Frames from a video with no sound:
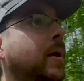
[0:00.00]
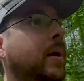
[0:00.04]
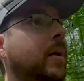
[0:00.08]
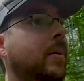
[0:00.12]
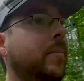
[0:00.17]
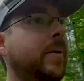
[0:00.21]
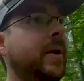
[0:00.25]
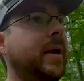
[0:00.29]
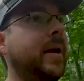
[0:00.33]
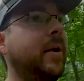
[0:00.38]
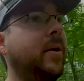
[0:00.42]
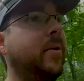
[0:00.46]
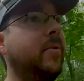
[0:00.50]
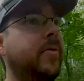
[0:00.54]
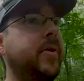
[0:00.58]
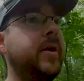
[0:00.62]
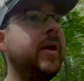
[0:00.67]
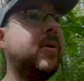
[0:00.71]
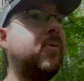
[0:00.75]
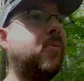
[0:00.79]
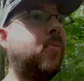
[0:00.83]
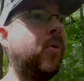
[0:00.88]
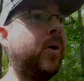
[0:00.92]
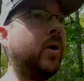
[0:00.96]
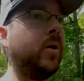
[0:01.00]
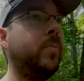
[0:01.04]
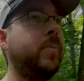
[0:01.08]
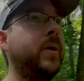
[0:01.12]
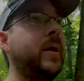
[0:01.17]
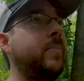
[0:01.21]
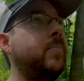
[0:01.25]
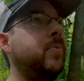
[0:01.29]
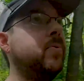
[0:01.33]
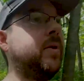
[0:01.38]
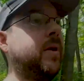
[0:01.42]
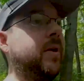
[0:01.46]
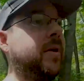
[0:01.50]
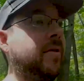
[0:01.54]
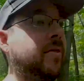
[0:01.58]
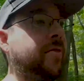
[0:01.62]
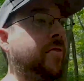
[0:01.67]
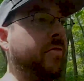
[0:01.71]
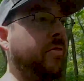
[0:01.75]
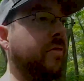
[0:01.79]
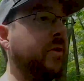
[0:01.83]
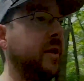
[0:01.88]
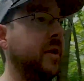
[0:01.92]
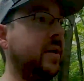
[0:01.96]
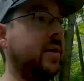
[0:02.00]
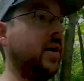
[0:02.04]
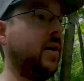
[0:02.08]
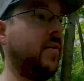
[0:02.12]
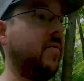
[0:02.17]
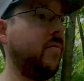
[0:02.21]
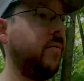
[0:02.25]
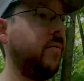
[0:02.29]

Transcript: but I don't think, what are people going to think of?